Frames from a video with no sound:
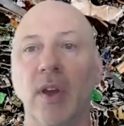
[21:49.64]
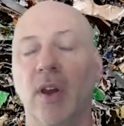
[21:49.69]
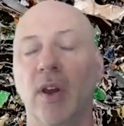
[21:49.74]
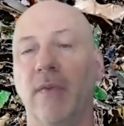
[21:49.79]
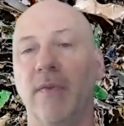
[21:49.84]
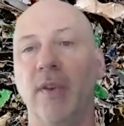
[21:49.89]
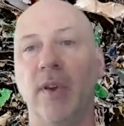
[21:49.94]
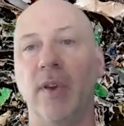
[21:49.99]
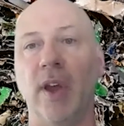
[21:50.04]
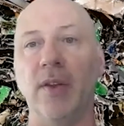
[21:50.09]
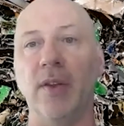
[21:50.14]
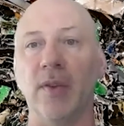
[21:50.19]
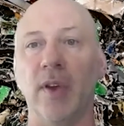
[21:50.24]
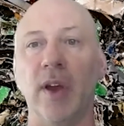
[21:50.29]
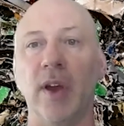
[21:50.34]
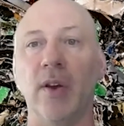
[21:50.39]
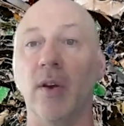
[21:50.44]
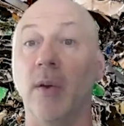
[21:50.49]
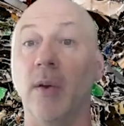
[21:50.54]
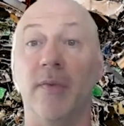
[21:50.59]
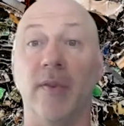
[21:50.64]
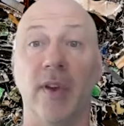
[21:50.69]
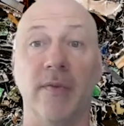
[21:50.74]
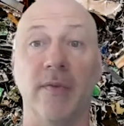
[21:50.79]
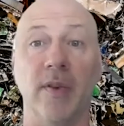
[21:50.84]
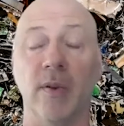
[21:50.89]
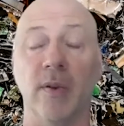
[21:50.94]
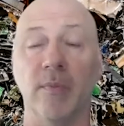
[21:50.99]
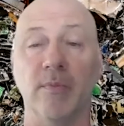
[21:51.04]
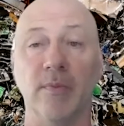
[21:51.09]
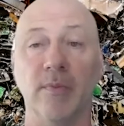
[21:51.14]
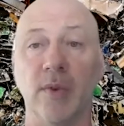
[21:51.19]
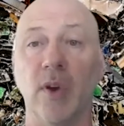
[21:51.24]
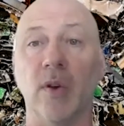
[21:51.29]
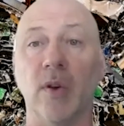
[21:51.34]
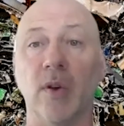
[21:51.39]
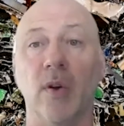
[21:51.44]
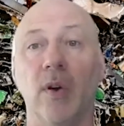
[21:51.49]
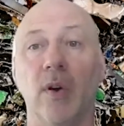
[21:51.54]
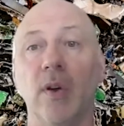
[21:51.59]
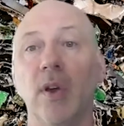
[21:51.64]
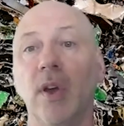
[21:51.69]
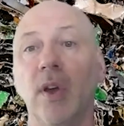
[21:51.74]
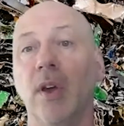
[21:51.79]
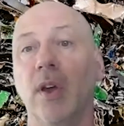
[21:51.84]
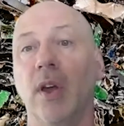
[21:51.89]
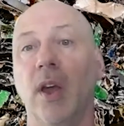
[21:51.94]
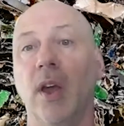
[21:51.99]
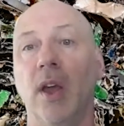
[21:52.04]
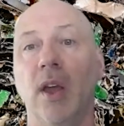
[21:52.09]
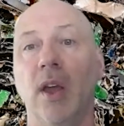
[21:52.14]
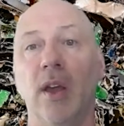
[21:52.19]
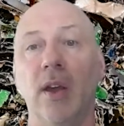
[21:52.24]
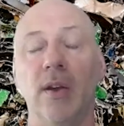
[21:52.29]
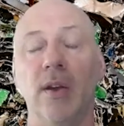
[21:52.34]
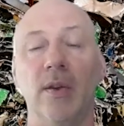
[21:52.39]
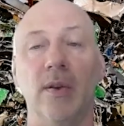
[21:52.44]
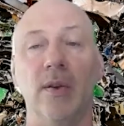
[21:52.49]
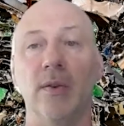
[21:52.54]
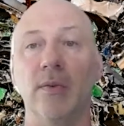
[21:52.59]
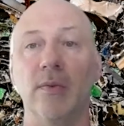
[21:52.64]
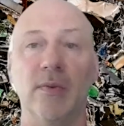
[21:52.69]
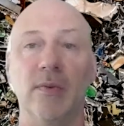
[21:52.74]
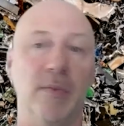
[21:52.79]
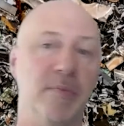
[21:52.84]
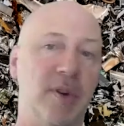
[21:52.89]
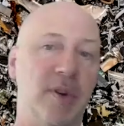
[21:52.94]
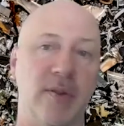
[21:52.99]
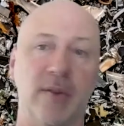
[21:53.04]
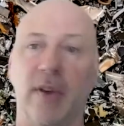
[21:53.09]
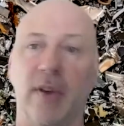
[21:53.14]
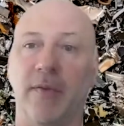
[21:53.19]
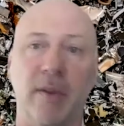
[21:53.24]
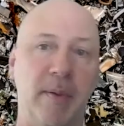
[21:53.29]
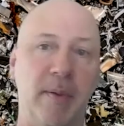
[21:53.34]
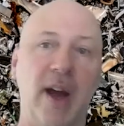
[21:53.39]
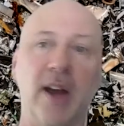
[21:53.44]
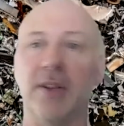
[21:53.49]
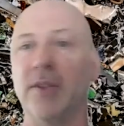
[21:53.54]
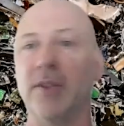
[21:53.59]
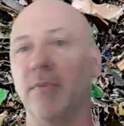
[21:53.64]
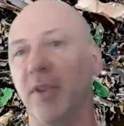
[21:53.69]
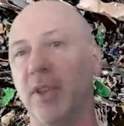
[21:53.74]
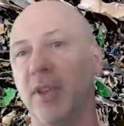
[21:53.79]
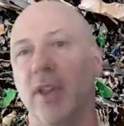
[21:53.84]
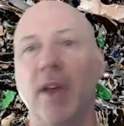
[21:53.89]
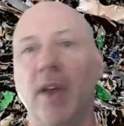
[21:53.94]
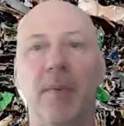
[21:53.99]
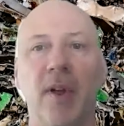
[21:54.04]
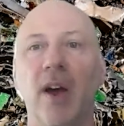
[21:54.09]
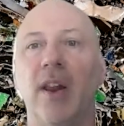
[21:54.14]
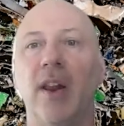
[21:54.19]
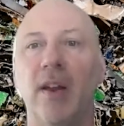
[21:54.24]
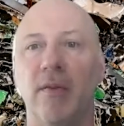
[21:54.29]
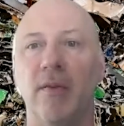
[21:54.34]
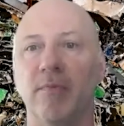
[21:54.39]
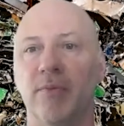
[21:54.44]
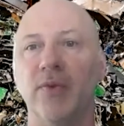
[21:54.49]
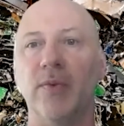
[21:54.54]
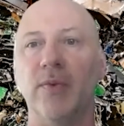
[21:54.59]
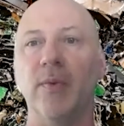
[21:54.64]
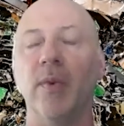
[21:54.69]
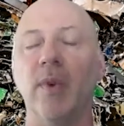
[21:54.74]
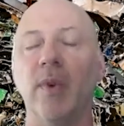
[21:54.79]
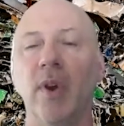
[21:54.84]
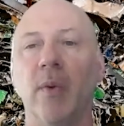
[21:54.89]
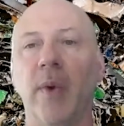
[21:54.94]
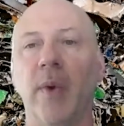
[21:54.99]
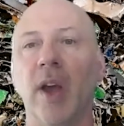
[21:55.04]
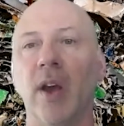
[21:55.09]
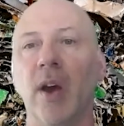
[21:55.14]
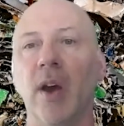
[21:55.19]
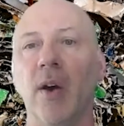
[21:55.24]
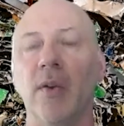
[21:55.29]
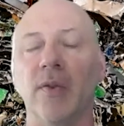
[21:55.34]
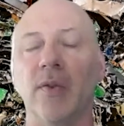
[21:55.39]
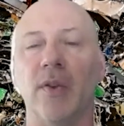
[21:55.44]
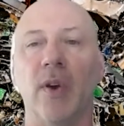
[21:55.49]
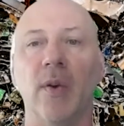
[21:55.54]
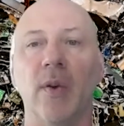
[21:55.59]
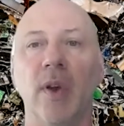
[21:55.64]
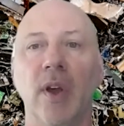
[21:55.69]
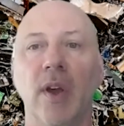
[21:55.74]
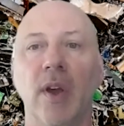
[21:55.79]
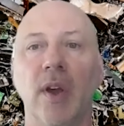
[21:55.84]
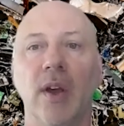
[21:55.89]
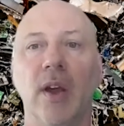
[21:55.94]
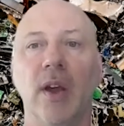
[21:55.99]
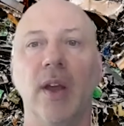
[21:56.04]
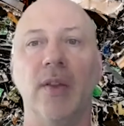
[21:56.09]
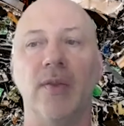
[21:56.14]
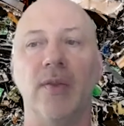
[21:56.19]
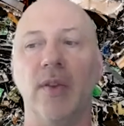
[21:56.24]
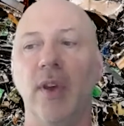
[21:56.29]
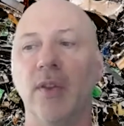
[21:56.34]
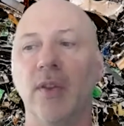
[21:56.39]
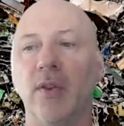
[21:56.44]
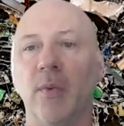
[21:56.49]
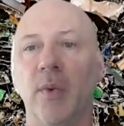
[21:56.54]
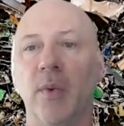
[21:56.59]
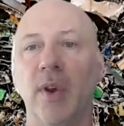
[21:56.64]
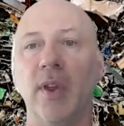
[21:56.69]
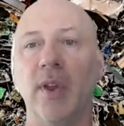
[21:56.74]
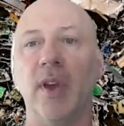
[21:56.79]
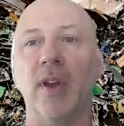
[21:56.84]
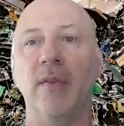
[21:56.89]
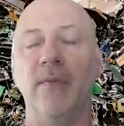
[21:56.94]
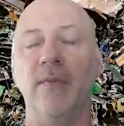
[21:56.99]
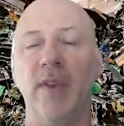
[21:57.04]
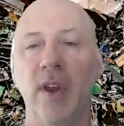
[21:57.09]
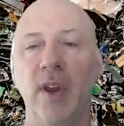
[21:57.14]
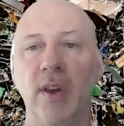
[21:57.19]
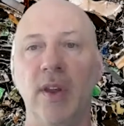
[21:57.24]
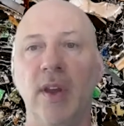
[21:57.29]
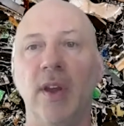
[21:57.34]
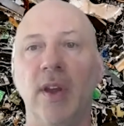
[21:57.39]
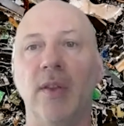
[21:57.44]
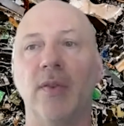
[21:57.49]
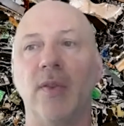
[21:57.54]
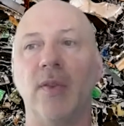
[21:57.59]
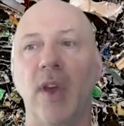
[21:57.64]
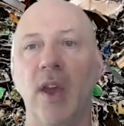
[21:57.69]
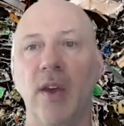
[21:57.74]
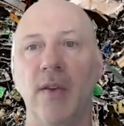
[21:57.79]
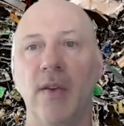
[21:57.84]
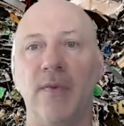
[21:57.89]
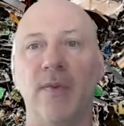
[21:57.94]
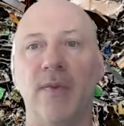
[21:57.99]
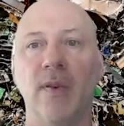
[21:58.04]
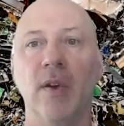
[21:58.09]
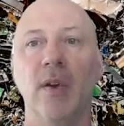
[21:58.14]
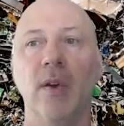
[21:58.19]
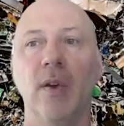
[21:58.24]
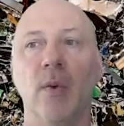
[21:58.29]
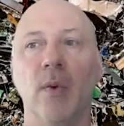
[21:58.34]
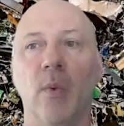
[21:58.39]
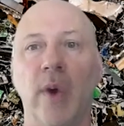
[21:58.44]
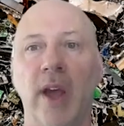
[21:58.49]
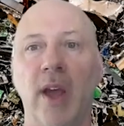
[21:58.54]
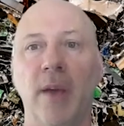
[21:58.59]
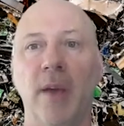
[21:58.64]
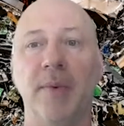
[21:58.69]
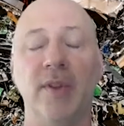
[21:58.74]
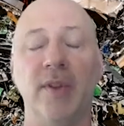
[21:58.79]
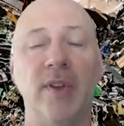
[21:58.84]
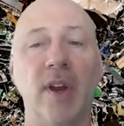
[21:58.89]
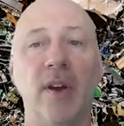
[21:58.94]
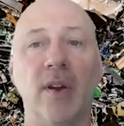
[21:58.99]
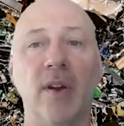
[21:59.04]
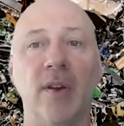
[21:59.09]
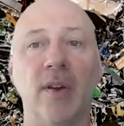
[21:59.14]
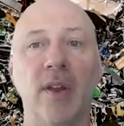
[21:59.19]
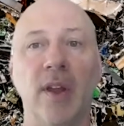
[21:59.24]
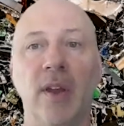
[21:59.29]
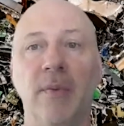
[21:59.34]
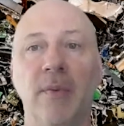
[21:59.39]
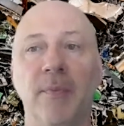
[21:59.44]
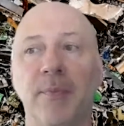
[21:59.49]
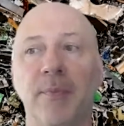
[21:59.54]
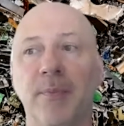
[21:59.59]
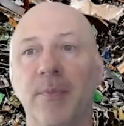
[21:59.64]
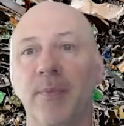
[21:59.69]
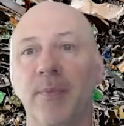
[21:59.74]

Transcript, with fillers: a few days later, hopefully if you're local, and you put stuff in the box and put the label on it and, away it goes. So it's a really convenient, safe way. Particularly,